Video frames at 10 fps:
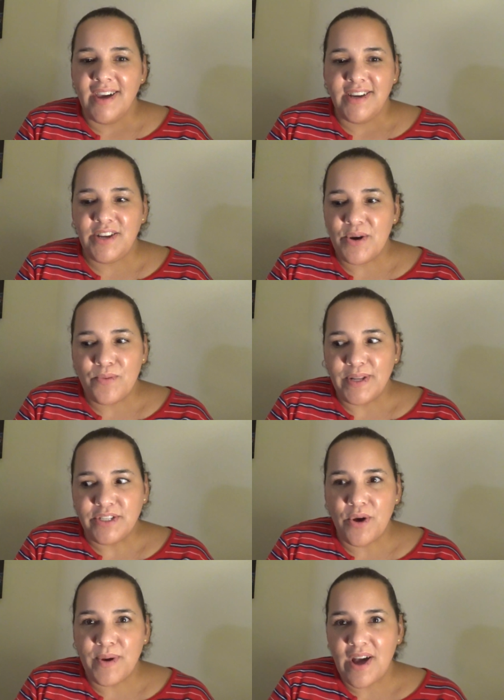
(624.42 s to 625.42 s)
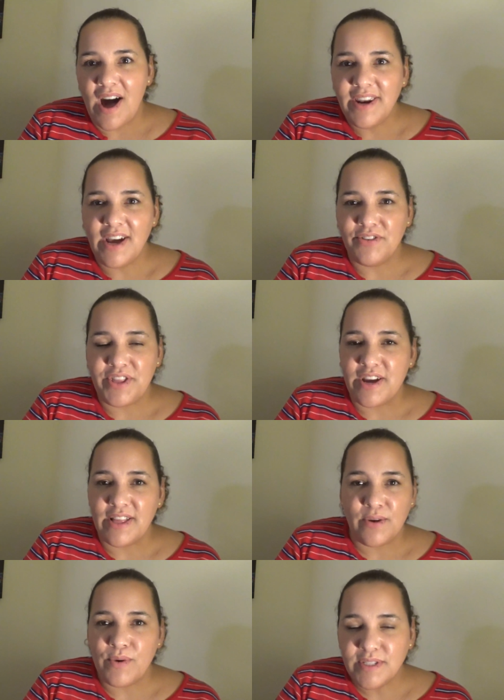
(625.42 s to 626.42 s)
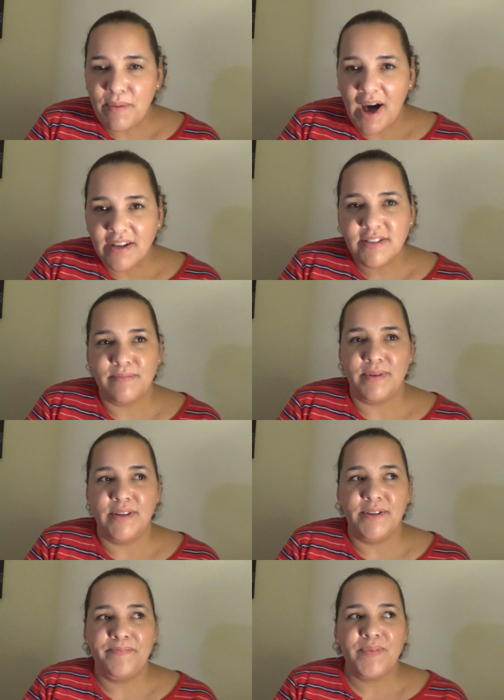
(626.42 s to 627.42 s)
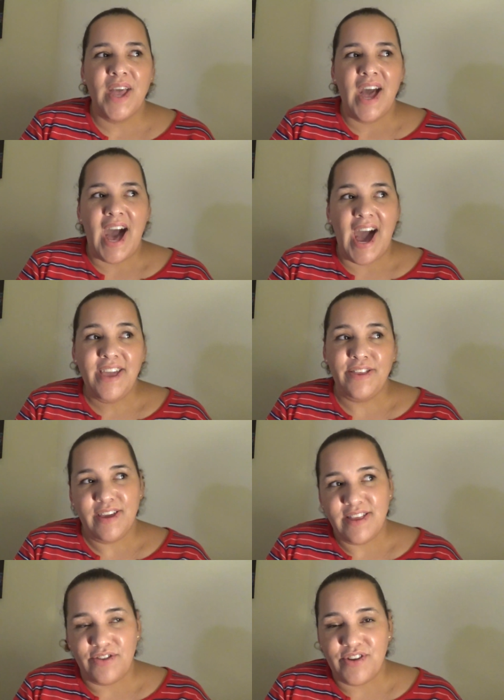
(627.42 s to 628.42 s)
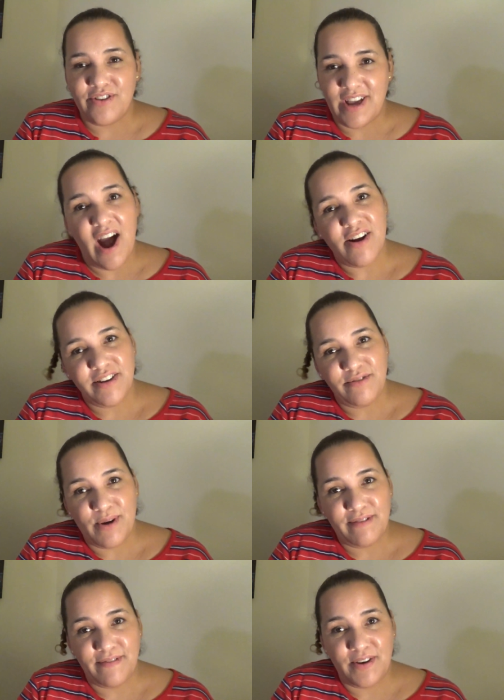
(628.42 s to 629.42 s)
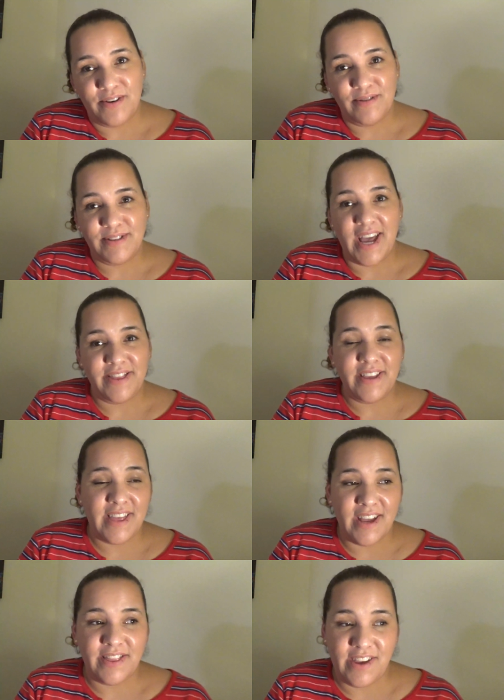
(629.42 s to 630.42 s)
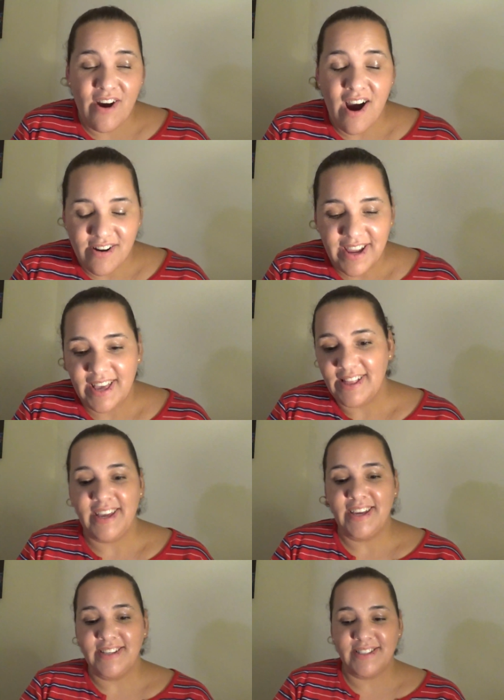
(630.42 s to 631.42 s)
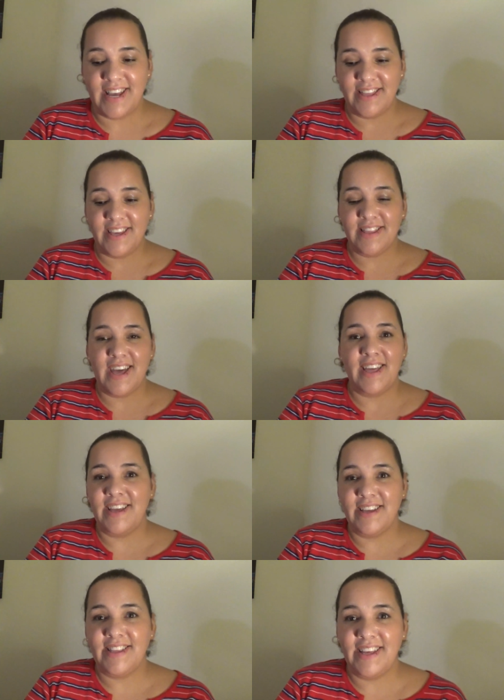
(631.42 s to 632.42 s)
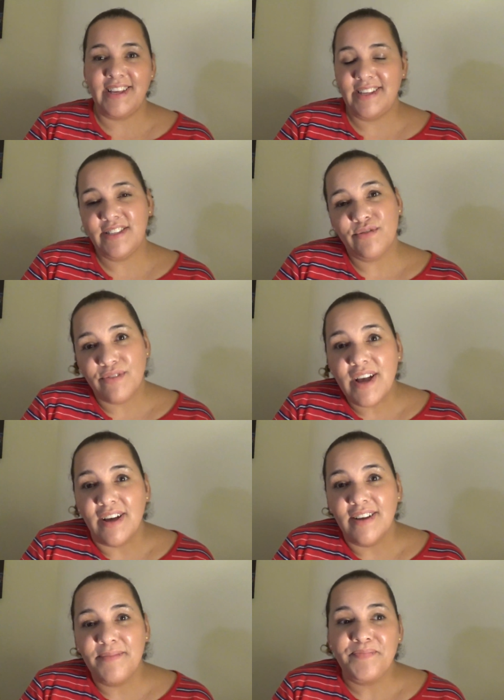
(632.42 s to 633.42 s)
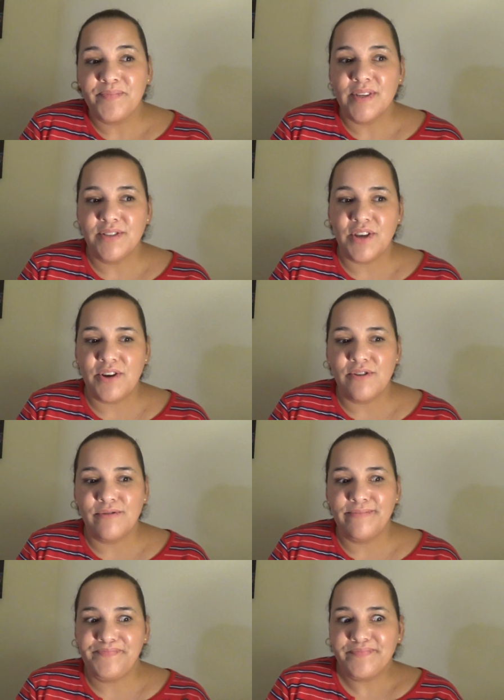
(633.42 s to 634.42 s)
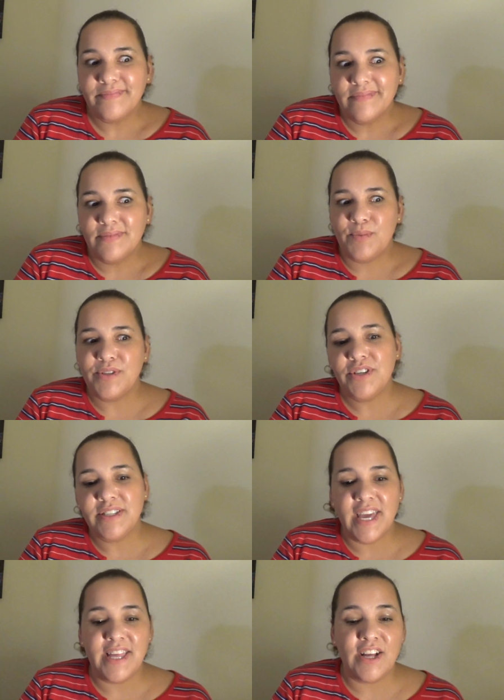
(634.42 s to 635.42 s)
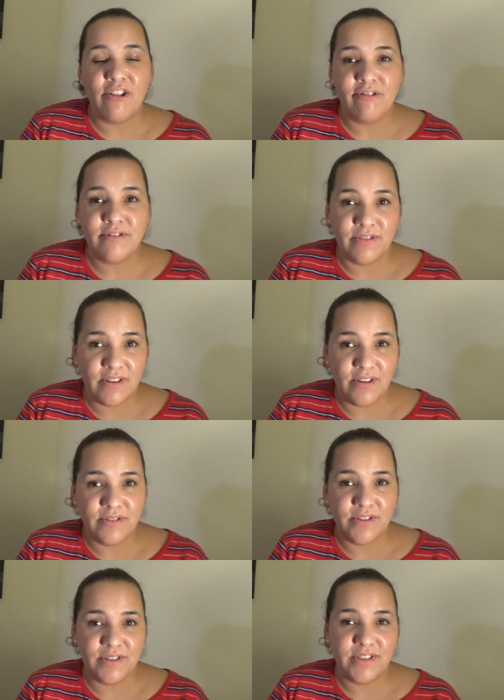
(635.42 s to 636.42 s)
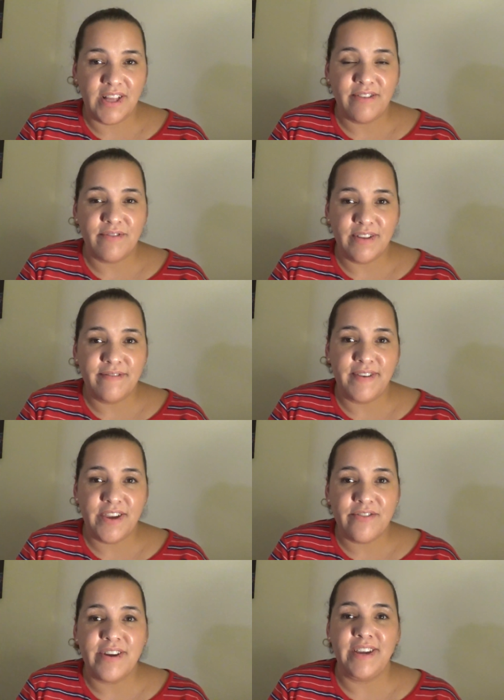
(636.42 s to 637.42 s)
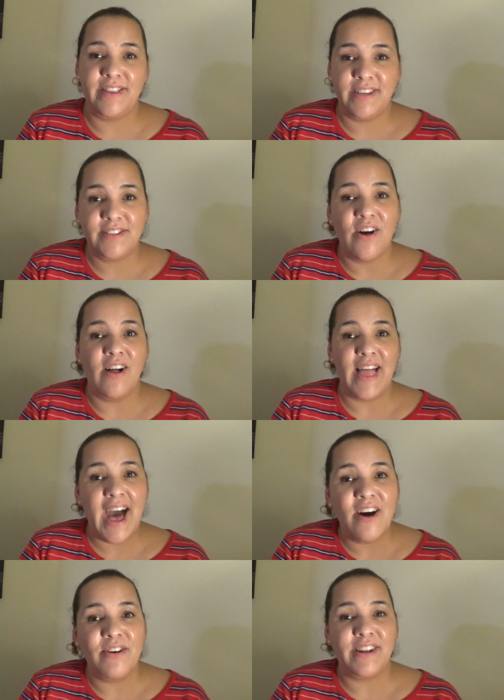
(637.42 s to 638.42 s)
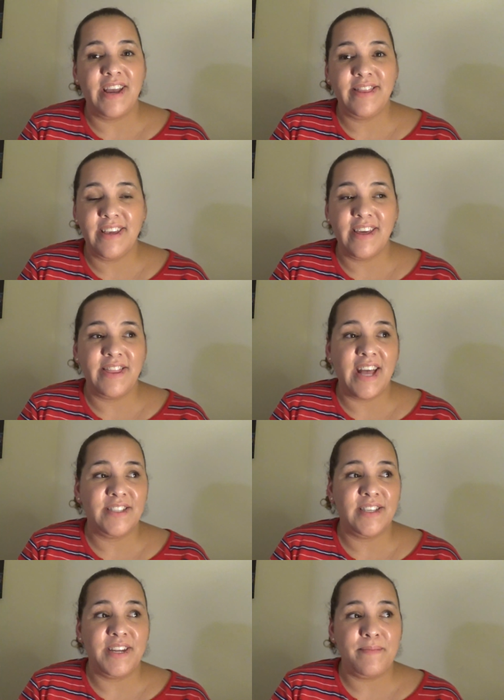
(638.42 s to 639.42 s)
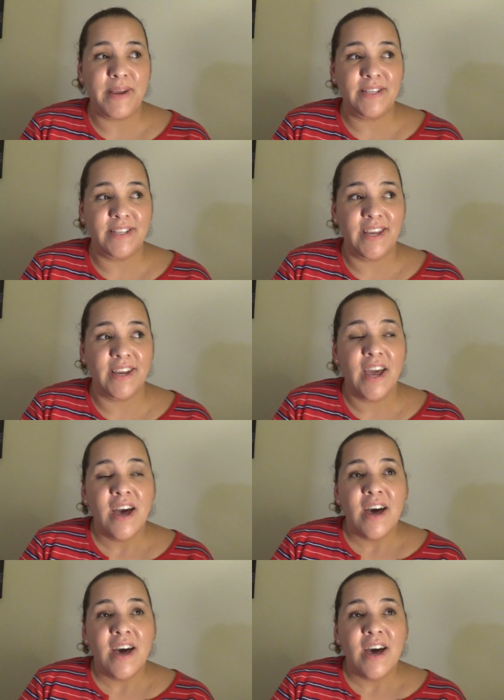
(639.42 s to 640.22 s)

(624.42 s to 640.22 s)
you know, what's going on out there, like what's possible. I think that there are U F Os. I think that there are aliens. I think that it's real. So we're just getting closer and closer to like really figuring this all out. And I think that that's an amazing